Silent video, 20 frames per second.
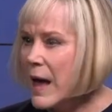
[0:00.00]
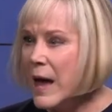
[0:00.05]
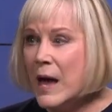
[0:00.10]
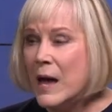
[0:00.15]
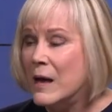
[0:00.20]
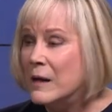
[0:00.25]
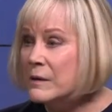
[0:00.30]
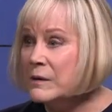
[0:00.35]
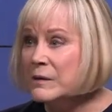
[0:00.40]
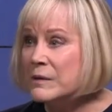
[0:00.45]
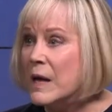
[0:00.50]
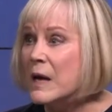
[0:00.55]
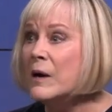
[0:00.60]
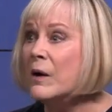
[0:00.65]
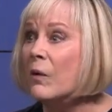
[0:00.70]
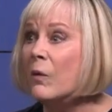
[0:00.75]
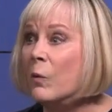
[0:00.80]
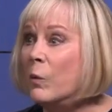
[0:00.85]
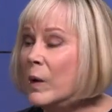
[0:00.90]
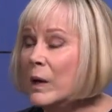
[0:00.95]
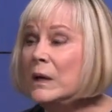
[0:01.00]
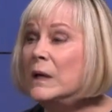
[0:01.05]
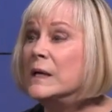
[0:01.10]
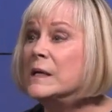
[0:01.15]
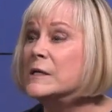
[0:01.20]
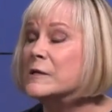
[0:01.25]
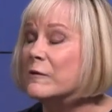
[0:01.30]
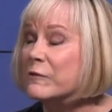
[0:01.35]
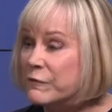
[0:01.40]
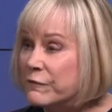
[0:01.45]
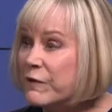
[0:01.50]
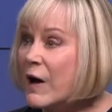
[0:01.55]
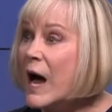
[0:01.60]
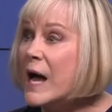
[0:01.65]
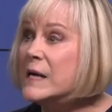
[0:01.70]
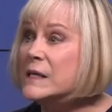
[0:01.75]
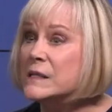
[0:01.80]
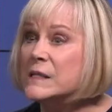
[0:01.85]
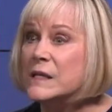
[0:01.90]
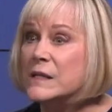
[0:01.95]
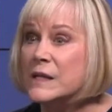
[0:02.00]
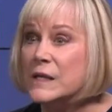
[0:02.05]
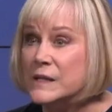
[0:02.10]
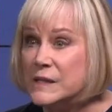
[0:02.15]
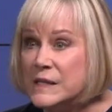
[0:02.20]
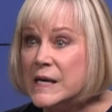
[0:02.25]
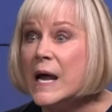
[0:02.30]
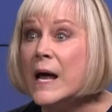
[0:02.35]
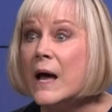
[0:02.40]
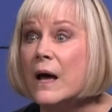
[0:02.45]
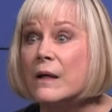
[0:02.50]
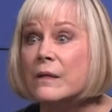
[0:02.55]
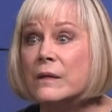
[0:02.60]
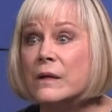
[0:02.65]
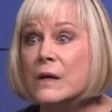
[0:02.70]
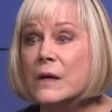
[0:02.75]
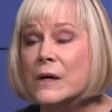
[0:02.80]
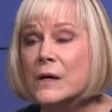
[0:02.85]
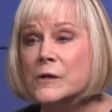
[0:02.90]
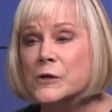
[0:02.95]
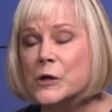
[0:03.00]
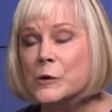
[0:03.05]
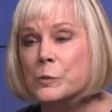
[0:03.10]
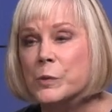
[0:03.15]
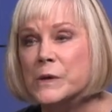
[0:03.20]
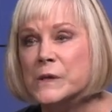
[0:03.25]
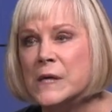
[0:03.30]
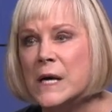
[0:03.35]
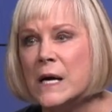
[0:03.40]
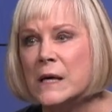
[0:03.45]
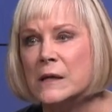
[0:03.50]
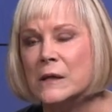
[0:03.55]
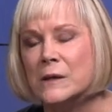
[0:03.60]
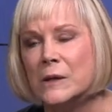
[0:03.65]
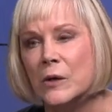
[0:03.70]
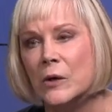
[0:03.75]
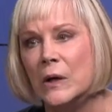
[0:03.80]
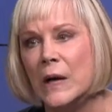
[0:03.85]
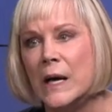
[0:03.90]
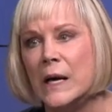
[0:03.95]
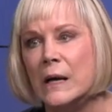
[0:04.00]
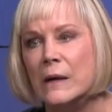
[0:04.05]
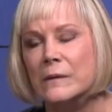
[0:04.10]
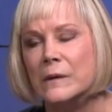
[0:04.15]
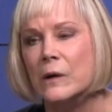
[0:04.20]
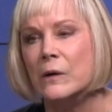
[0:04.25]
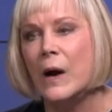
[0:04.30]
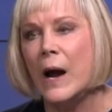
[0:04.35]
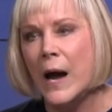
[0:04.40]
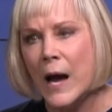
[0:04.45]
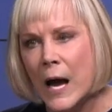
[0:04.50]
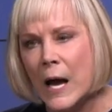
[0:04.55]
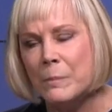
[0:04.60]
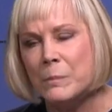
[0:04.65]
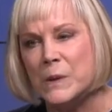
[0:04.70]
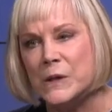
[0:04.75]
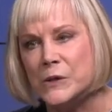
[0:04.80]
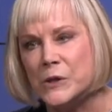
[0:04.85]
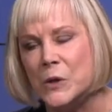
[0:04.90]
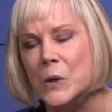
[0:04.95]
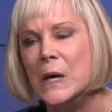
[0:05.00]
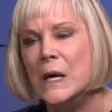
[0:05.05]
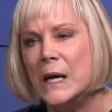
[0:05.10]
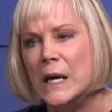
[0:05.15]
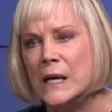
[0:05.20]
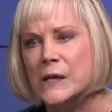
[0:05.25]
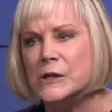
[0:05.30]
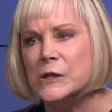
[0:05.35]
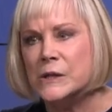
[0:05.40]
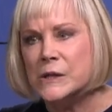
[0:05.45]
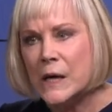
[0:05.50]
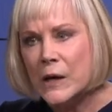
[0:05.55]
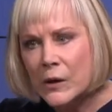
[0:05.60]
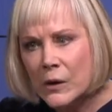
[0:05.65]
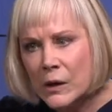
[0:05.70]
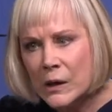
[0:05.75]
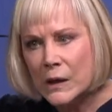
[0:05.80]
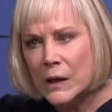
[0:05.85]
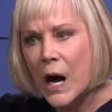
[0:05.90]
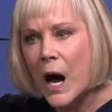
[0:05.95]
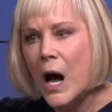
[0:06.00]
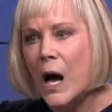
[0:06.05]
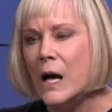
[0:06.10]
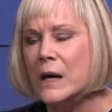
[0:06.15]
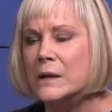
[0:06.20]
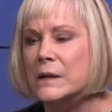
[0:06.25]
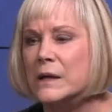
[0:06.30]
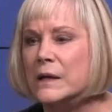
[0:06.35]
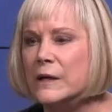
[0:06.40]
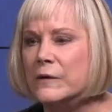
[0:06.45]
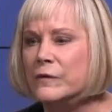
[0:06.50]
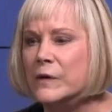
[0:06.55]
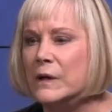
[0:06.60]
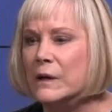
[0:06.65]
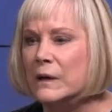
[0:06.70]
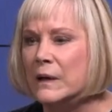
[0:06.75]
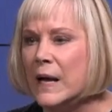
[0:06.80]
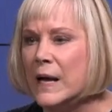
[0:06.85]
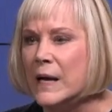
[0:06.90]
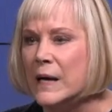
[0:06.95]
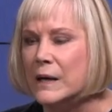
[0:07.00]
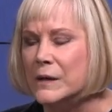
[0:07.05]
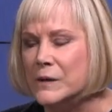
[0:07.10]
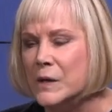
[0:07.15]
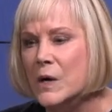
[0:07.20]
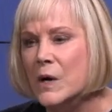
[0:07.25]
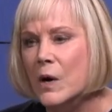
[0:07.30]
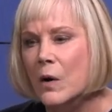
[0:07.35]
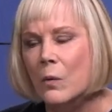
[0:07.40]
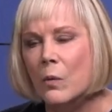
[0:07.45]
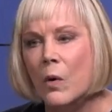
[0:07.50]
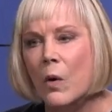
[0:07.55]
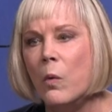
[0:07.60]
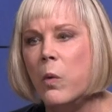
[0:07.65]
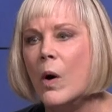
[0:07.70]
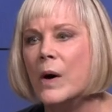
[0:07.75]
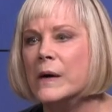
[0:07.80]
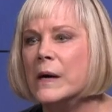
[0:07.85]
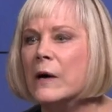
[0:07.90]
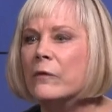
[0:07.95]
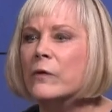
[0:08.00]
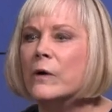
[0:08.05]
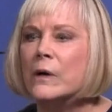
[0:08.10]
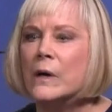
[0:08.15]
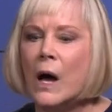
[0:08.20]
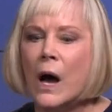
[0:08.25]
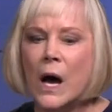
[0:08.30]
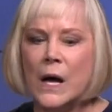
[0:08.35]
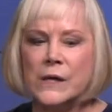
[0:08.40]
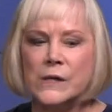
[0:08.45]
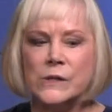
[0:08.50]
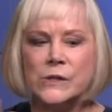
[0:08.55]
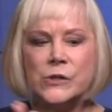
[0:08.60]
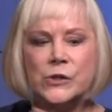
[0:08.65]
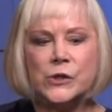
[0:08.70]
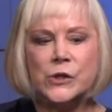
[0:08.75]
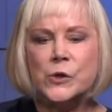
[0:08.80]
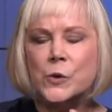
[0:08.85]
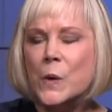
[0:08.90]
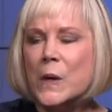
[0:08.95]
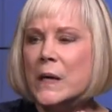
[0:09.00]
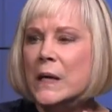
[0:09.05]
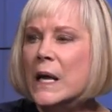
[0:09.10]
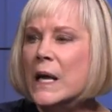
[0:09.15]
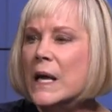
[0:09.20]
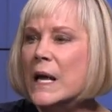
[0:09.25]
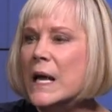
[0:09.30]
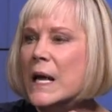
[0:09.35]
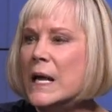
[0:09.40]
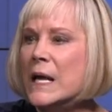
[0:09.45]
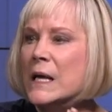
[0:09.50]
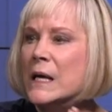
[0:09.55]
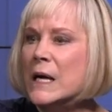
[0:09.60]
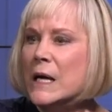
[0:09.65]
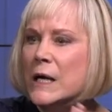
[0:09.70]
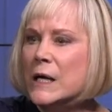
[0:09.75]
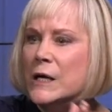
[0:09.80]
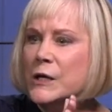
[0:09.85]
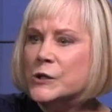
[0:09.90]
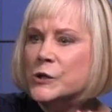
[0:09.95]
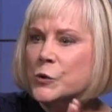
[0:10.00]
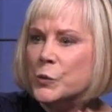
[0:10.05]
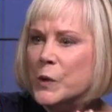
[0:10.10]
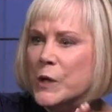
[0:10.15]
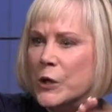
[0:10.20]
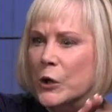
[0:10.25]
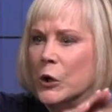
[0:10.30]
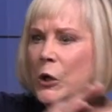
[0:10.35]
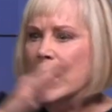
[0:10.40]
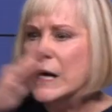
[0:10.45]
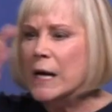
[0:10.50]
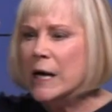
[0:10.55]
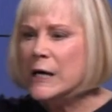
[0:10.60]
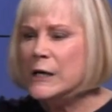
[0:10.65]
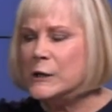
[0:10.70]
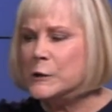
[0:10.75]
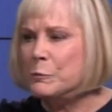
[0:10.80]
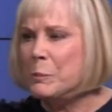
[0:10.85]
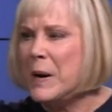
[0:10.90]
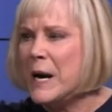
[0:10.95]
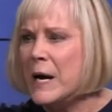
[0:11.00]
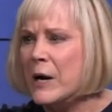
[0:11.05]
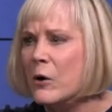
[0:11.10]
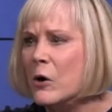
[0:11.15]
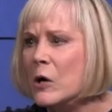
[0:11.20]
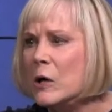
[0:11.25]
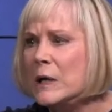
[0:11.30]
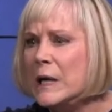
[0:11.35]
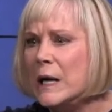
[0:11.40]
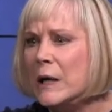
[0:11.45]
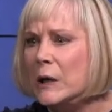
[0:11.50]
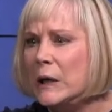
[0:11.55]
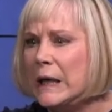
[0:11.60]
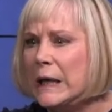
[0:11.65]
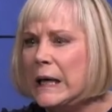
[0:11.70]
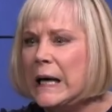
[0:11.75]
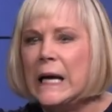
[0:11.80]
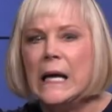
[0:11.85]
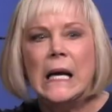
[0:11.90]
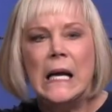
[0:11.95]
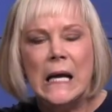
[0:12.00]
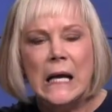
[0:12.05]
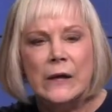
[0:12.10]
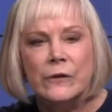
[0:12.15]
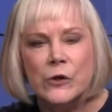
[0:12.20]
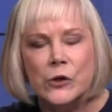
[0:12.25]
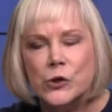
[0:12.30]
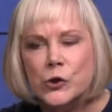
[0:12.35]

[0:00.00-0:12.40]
and they are willing to fight to the death to protect their land. They're happy to. It's their God given land. Well, whatever God is doing in Israel, He's paralleling in the